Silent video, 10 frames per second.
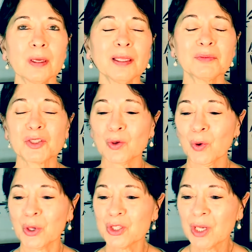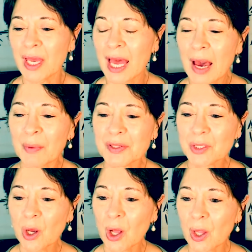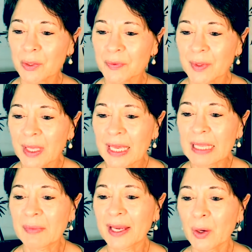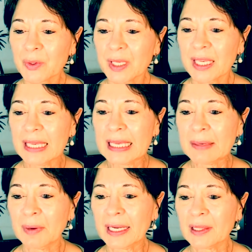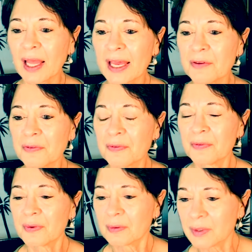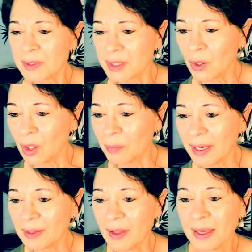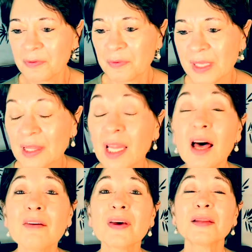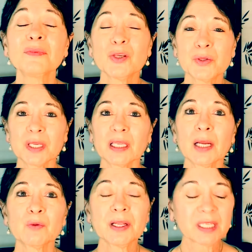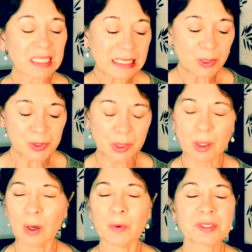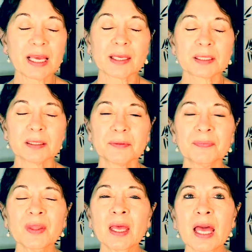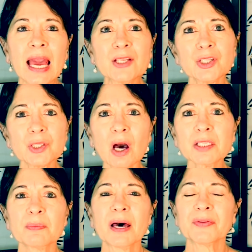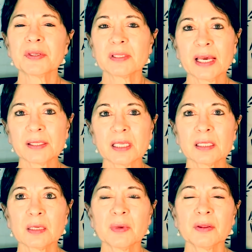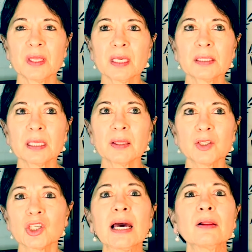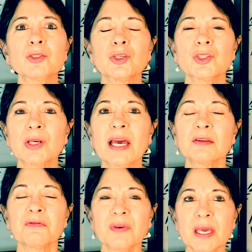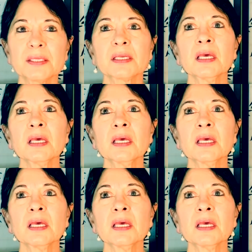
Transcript: in storage, but it's called In My Own Key, My Life, what's it called? My Life in Love and Music. And I read it years ago, it was excellent. And she talked about the sexism and things and the challenges she had to face